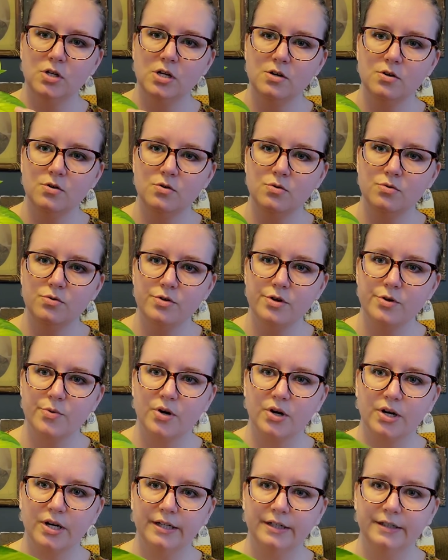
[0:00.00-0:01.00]
Look how cool you
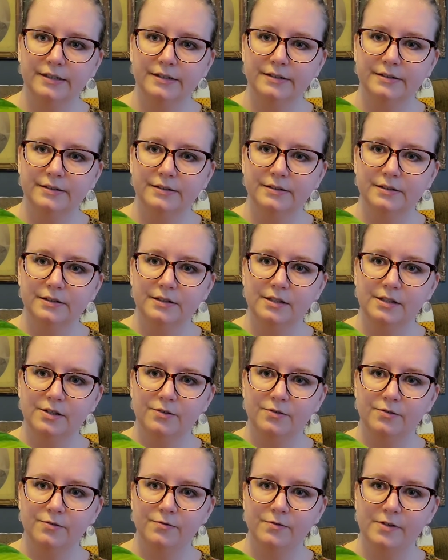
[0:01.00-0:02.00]
are, you
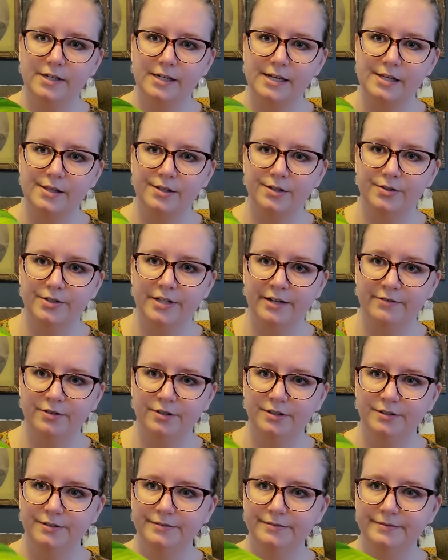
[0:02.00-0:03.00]
little funky little
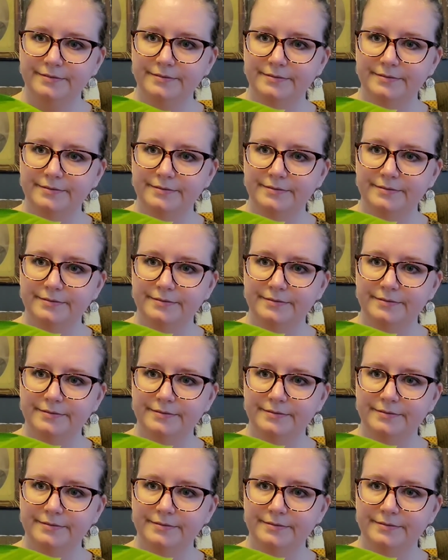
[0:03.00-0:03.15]
devil.